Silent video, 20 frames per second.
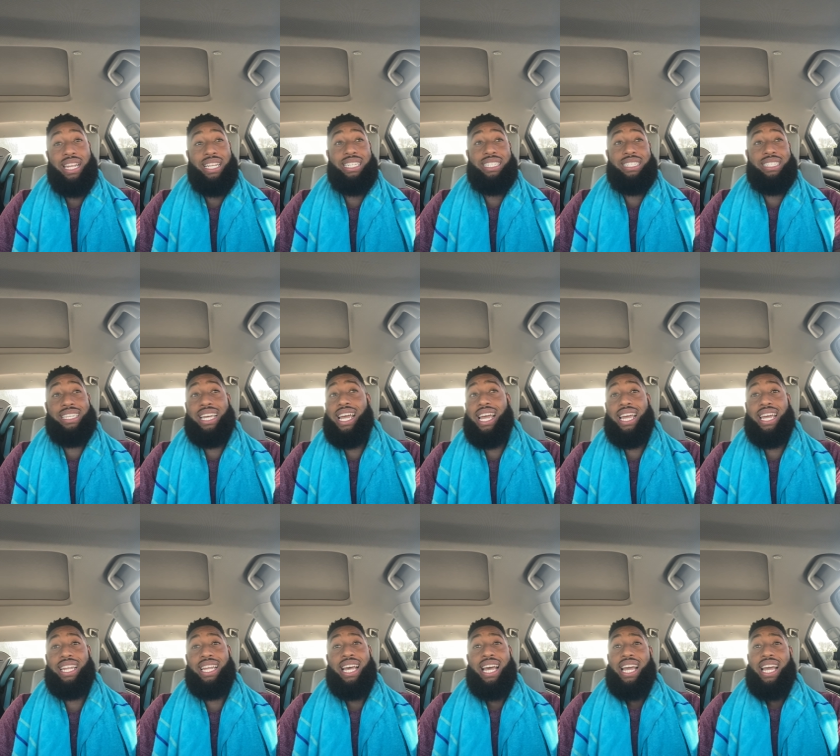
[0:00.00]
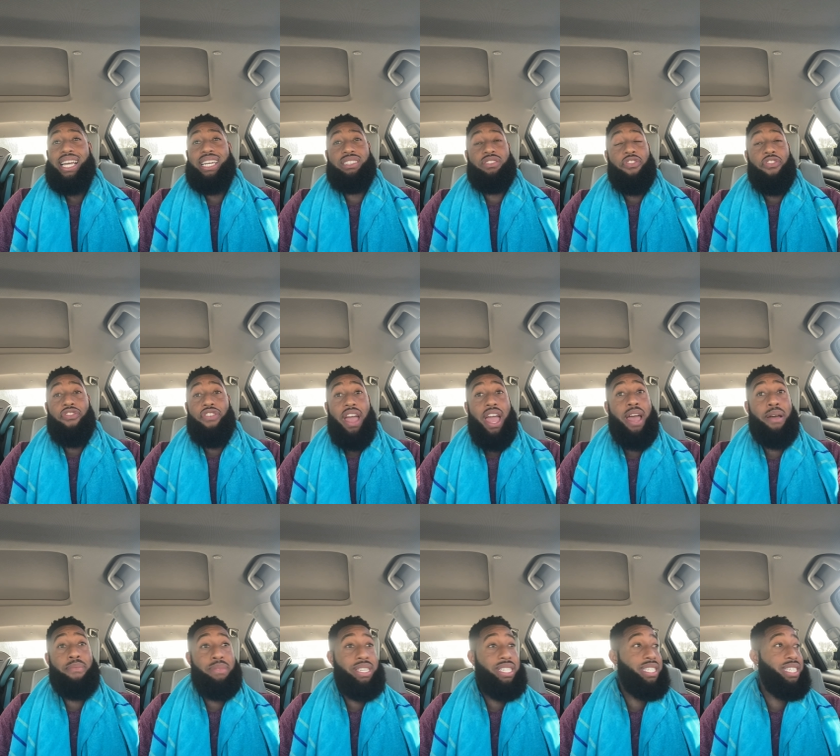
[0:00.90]
He's dead. His
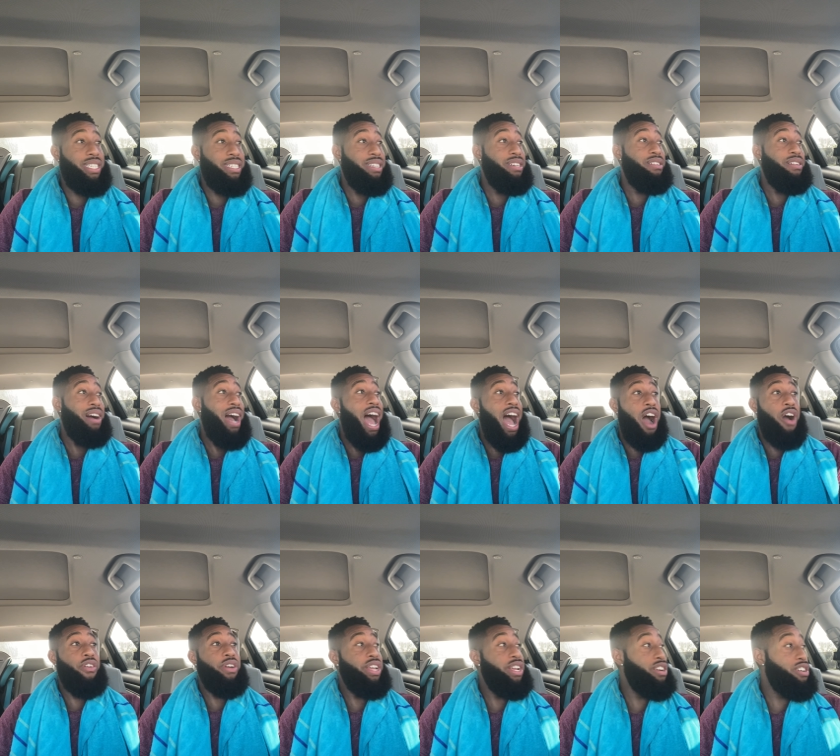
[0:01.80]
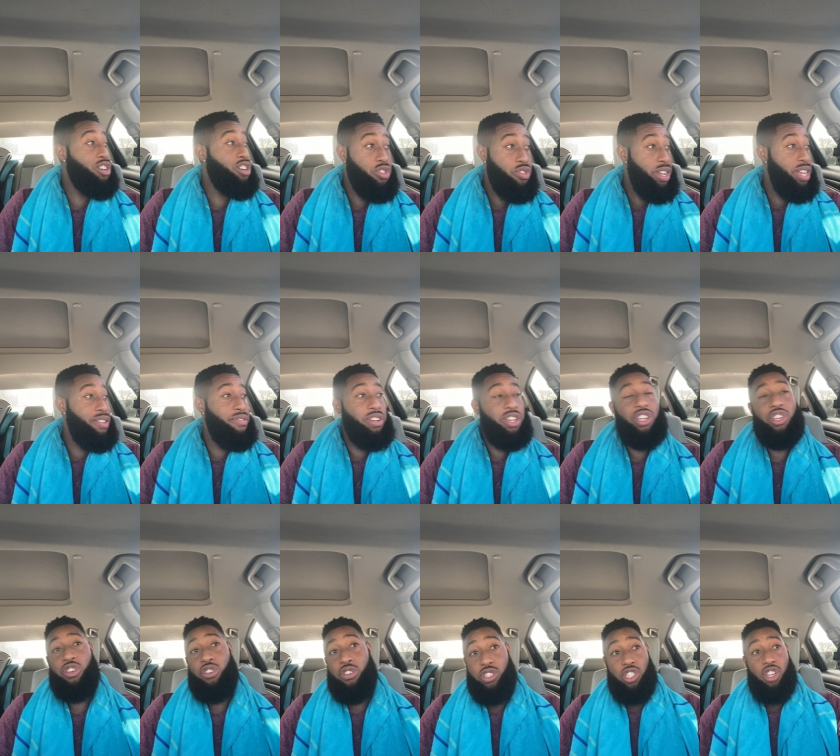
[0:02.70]
family's still out here grieving,
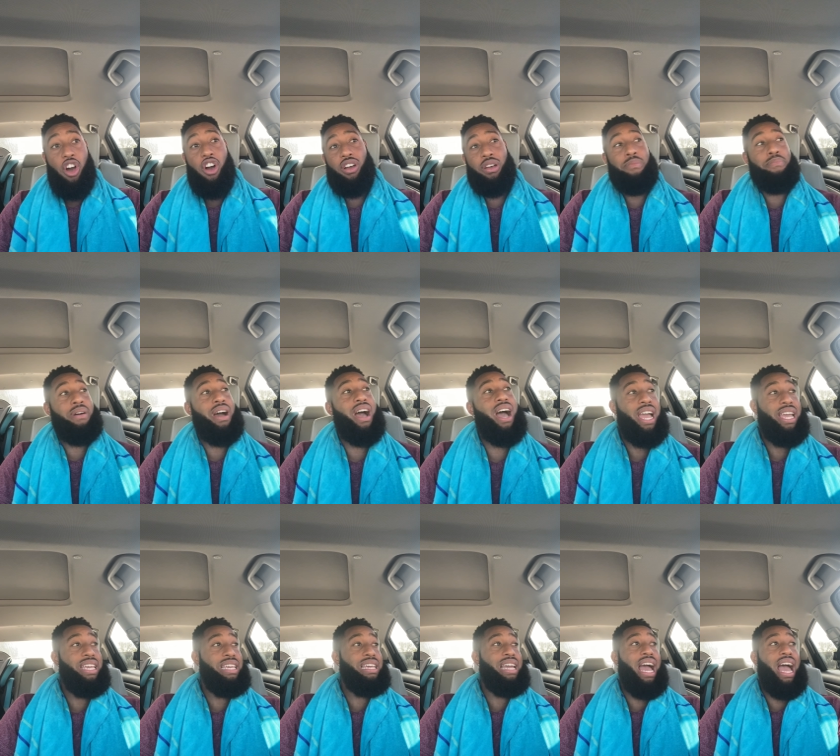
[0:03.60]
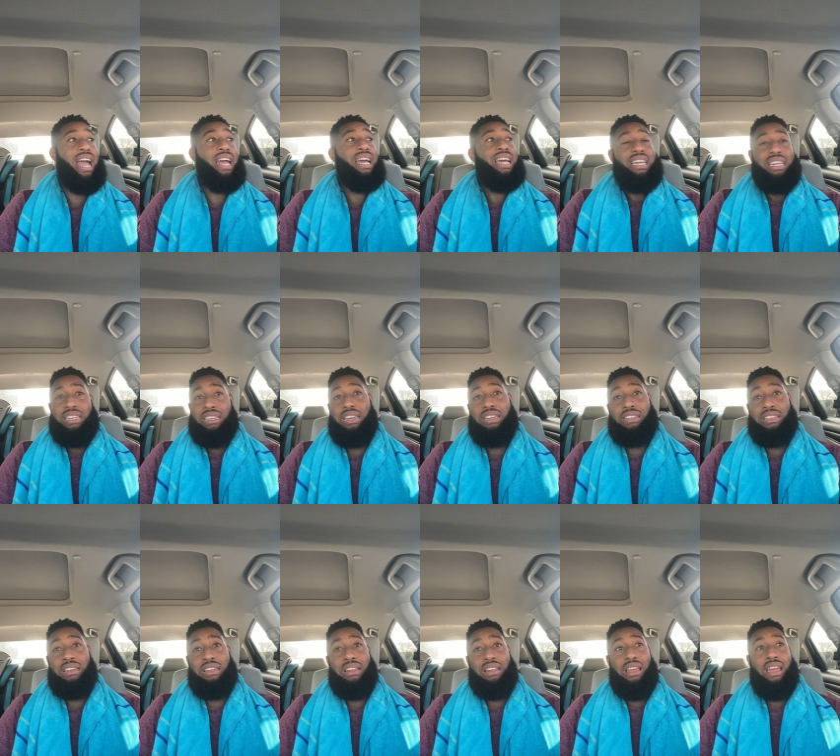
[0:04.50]
and you're talking about how he got kicked
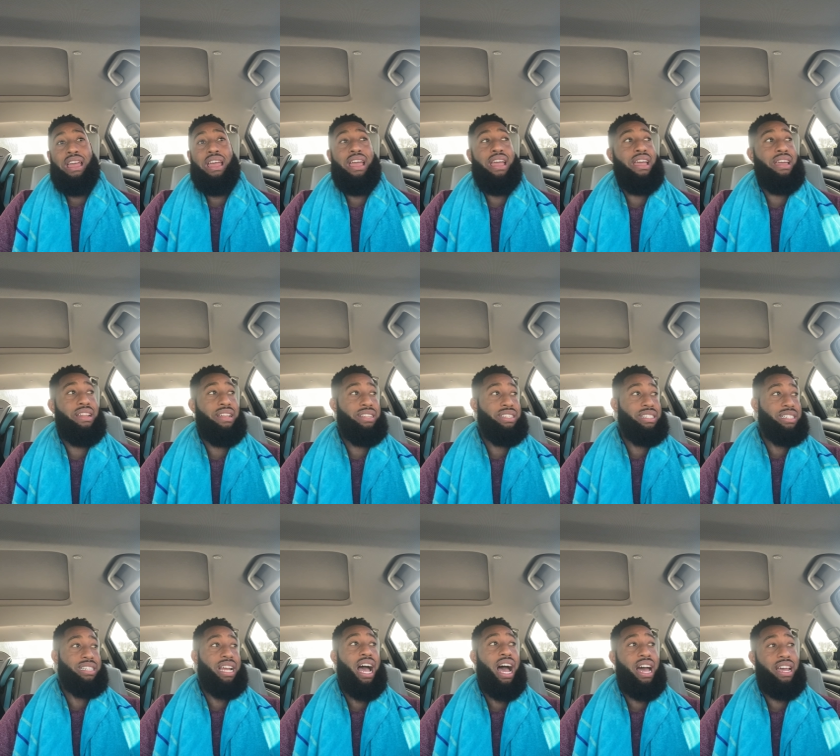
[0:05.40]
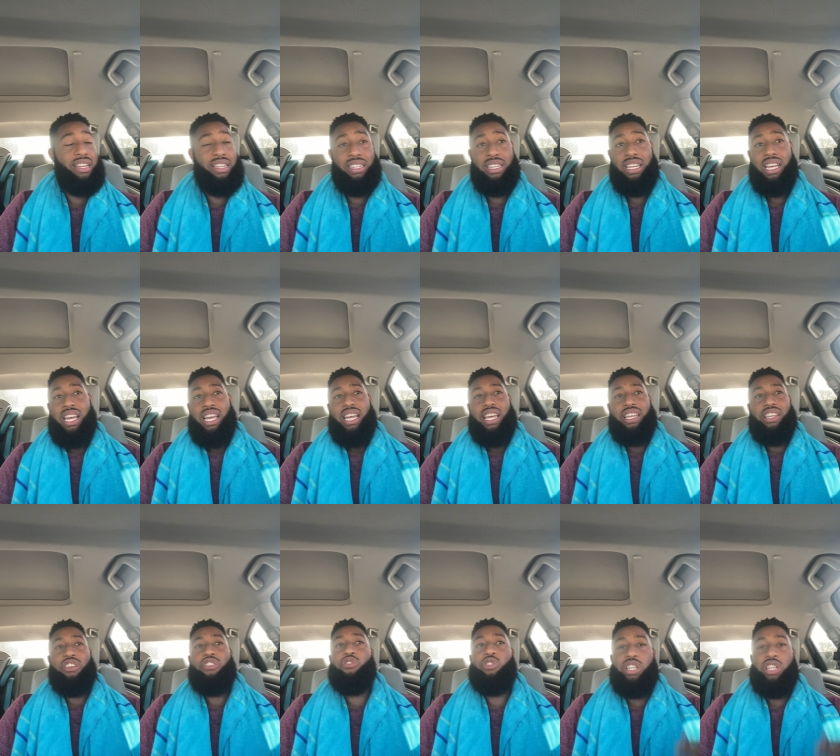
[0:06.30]
in the head and shot, and
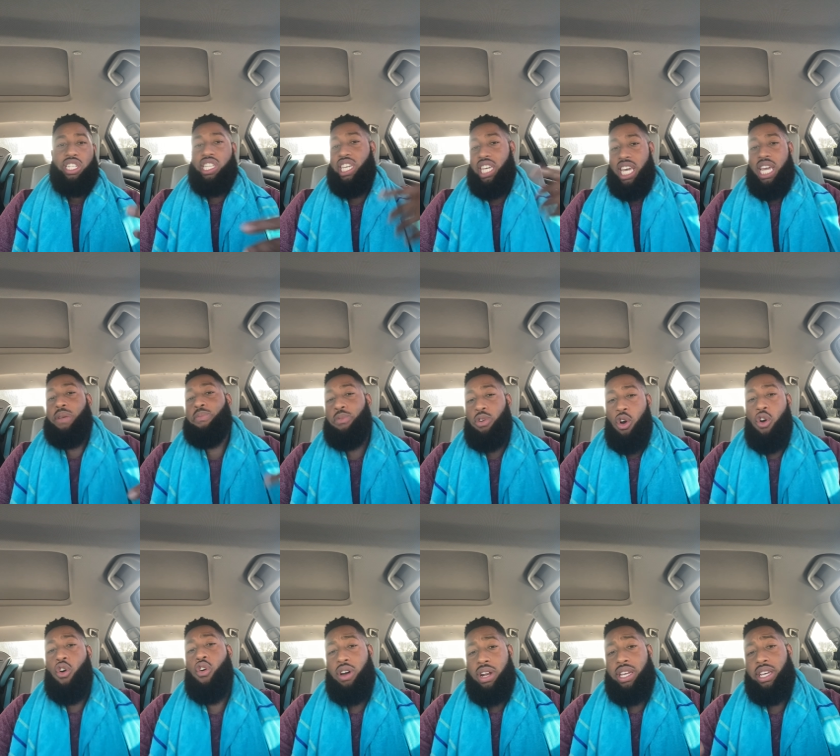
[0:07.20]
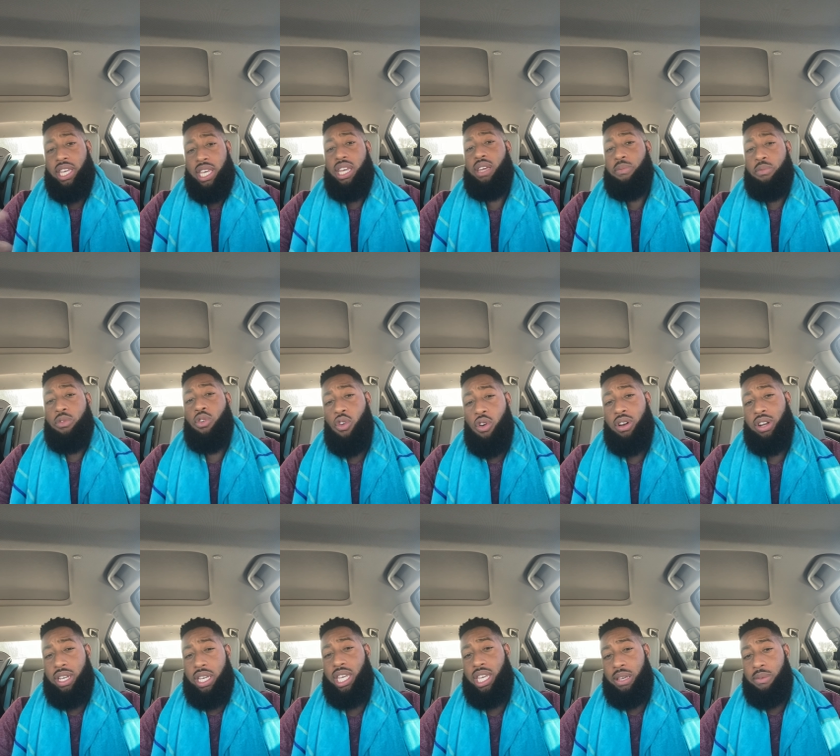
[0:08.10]
you just keep going and keep going
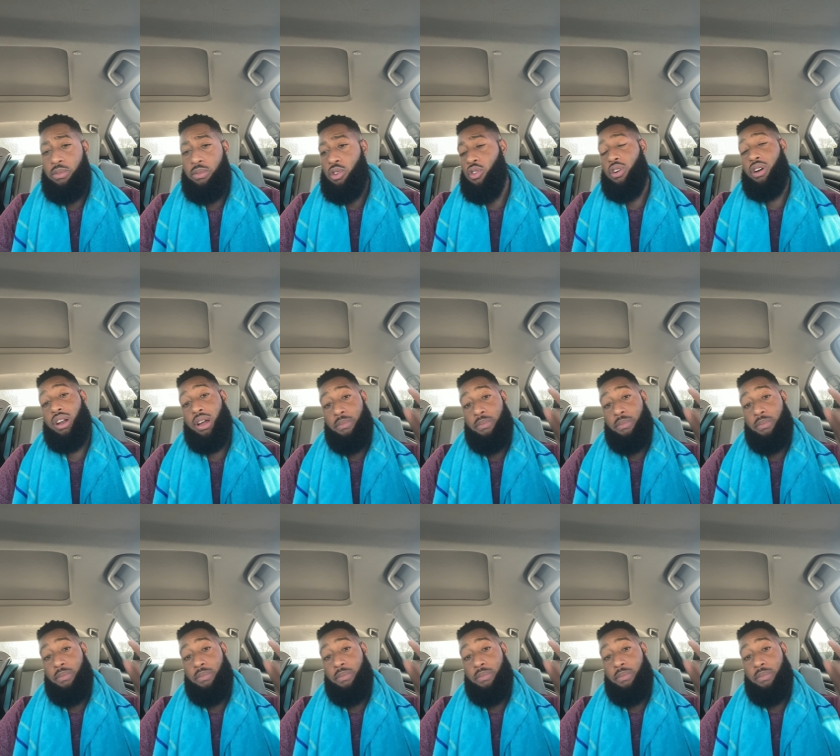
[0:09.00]
and keep going.